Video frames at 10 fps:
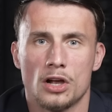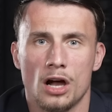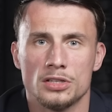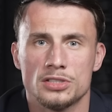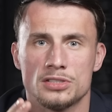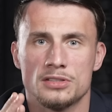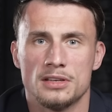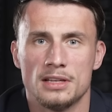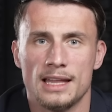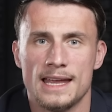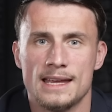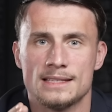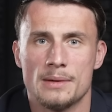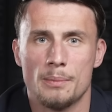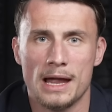costs, the delays,
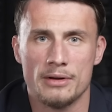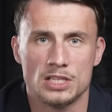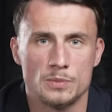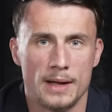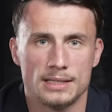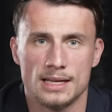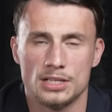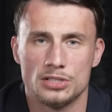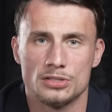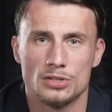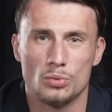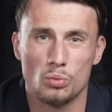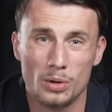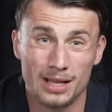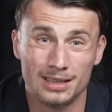and buyer expectations
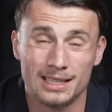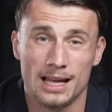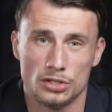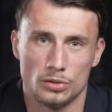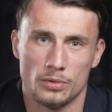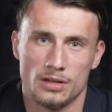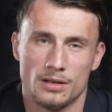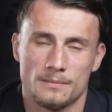will catch up with you.